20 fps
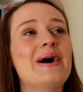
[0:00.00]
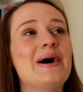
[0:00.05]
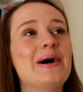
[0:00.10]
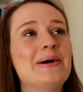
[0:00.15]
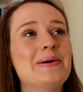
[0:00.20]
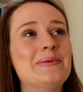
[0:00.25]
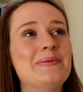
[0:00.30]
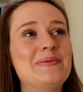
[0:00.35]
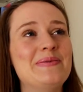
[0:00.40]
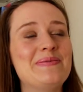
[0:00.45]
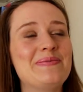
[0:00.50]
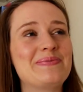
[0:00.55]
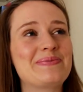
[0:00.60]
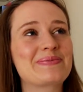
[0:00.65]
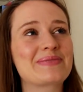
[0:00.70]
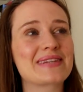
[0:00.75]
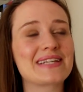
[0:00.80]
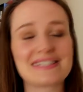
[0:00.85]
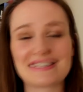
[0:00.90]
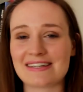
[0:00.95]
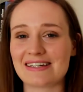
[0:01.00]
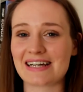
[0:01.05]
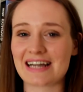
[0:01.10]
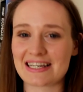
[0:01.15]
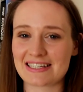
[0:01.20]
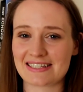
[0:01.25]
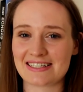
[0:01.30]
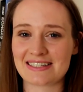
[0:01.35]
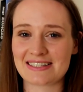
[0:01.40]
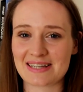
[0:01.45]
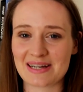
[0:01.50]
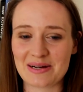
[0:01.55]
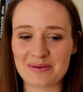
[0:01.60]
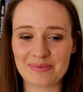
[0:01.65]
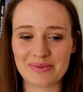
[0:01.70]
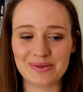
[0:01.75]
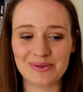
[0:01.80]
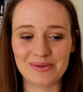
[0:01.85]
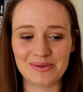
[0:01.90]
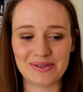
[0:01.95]
So like as an
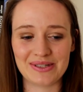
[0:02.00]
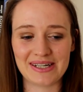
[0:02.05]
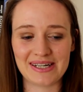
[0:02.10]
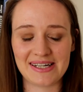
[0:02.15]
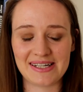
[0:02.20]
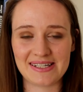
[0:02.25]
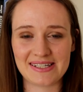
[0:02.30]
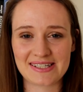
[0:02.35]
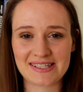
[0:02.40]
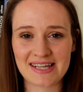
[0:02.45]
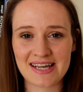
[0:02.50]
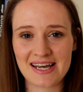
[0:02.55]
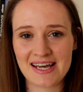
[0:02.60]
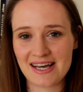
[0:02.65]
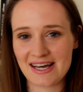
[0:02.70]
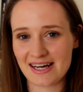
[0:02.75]
example, there's